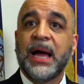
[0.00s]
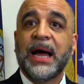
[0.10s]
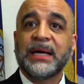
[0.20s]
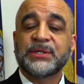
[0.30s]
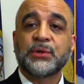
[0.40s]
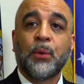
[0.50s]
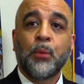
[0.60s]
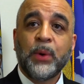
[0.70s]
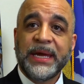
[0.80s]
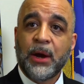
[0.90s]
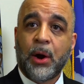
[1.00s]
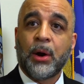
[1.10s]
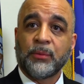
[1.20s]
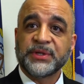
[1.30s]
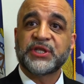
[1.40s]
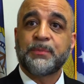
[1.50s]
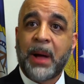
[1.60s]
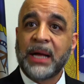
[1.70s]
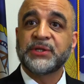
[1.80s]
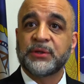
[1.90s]
Uh, so we are
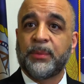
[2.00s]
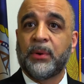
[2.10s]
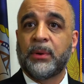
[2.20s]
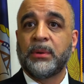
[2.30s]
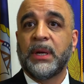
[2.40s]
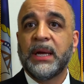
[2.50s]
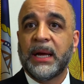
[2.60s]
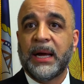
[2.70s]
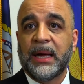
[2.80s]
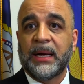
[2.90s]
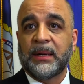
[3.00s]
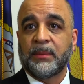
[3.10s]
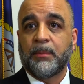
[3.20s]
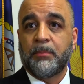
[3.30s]
responsible uh,